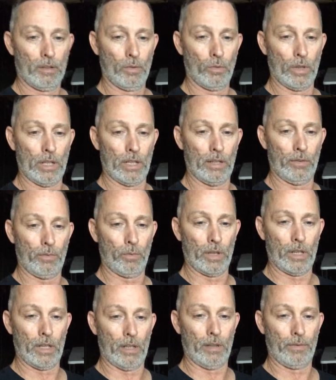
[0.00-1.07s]
Wave,
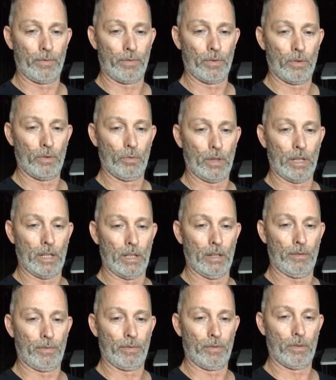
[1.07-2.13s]
wave,
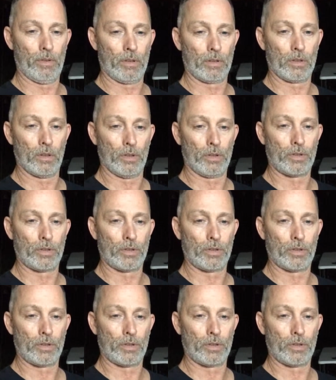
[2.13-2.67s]
wave. Oh,